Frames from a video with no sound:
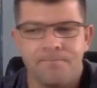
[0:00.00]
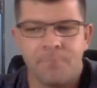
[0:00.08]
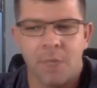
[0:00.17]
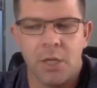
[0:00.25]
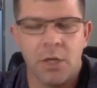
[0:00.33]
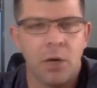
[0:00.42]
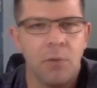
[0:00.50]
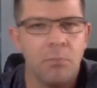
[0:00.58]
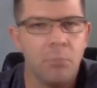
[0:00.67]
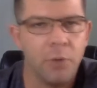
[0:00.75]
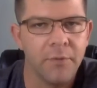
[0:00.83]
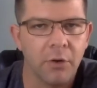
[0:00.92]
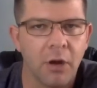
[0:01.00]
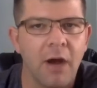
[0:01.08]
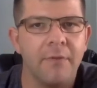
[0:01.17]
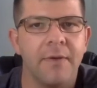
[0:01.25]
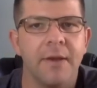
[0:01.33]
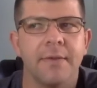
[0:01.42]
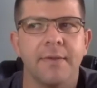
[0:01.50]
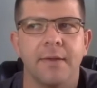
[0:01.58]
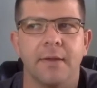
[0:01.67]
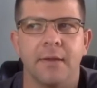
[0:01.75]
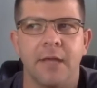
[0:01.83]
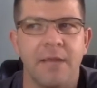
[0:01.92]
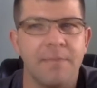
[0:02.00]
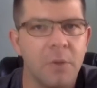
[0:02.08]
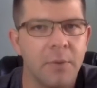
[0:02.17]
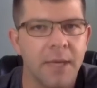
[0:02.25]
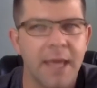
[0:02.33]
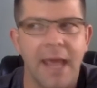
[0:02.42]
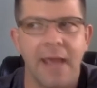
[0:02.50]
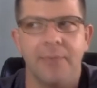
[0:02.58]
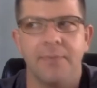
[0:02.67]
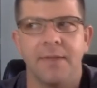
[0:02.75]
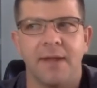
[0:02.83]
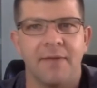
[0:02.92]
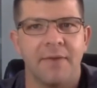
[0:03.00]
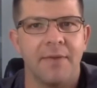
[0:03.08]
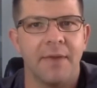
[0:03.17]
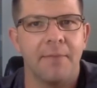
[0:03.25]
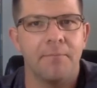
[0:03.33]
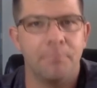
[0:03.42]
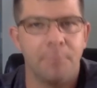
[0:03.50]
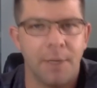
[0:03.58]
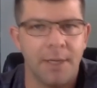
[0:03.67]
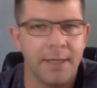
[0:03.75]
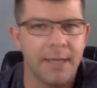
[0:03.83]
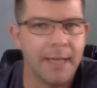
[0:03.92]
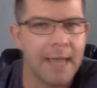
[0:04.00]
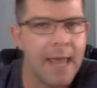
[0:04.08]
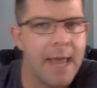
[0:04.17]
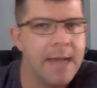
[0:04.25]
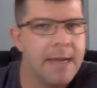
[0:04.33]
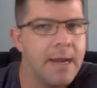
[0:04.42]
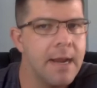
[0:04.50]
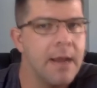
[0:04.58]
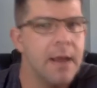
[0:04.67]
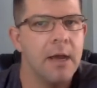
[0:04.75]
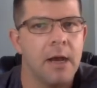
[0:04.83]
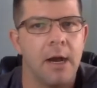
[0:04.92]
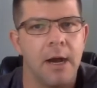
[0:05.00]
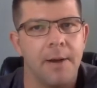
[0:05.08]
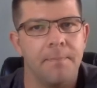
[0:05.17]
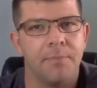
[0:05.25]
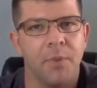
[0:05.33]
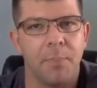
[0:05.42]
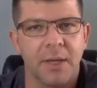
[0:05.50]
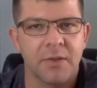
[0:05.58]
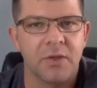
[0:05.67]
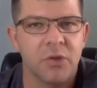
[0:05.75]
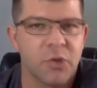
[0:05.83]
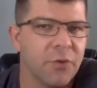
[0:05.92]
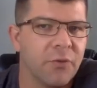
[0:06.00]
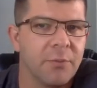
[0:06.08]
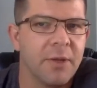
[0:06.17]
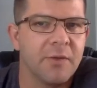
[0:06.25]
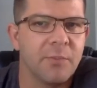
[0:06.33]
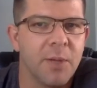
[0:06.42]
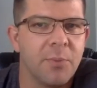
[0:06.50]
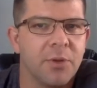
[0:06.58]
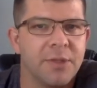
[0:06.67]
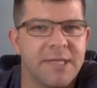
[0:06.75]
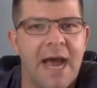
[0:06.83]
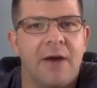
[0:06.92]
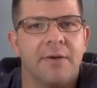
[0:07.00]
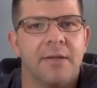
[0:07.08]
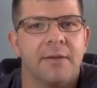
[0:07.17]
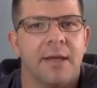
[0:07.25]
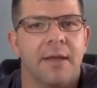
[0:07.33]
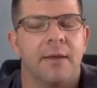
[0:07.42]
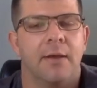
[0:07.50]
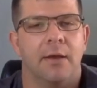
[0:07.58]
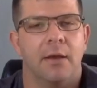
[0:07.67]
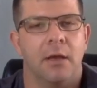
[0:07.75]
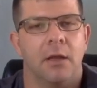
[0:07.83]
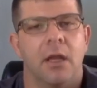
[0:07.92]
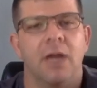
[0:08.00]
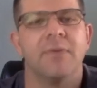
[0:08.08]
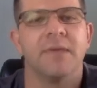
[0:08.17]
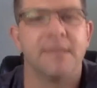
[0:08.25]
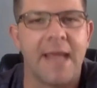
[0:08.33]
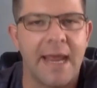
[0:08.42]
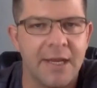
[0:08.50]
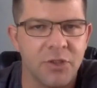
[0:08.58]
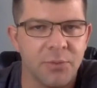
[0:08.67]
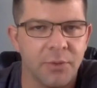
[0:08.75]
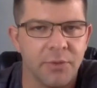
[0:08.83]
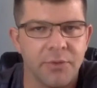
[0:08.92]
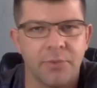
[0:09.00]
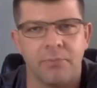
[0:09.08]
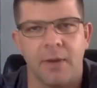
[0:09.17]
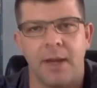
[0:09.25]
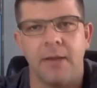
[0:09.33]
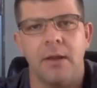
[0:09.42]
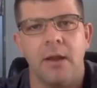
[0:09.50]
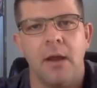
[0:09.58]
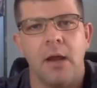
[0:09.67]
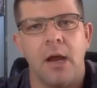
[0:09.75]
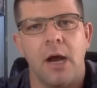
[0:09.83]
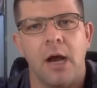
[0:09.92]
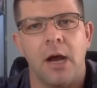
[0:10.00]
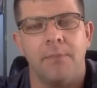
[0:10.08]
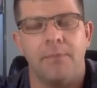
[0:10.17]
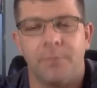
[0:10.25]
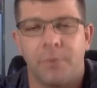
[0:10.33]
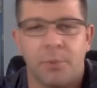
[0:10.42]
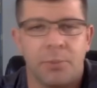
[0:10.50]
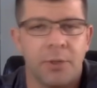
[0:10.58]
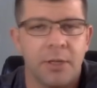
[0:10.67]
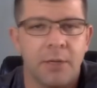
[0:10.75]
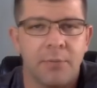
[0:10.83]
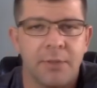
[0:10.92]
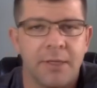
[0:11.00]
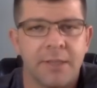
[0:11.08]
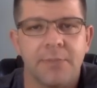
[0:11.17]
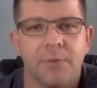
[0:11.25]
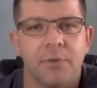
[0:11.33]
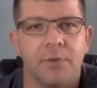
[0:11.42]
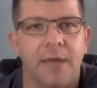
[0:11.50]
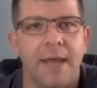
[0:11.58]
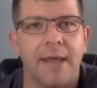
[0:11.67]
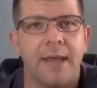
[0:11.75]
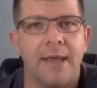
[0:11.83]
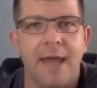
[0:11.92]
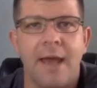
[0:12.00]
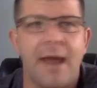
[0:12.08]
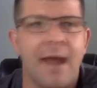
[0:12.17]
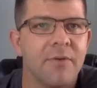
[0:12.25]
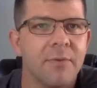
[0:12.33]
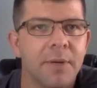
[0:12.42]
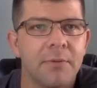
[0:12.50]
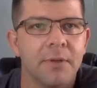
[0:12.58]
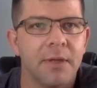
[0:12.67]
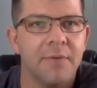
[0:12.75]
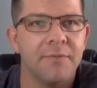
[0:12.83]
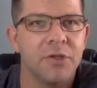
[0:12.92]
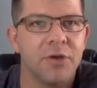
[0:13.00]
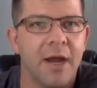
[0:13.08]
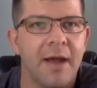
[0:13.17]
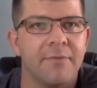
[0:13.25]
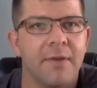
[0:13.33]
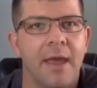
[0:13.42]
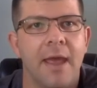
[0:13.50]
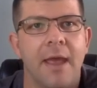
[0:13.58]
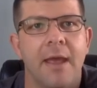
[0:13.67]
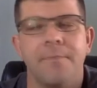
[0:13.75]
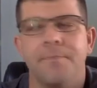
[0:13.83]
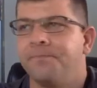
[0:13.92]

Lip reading: move your offense and keep you in games and everything. But again, the biggest concern for me is people are touting, like, a lot of his intangibles, right? They're pretty unpredictable. Like, everybody would love to draft a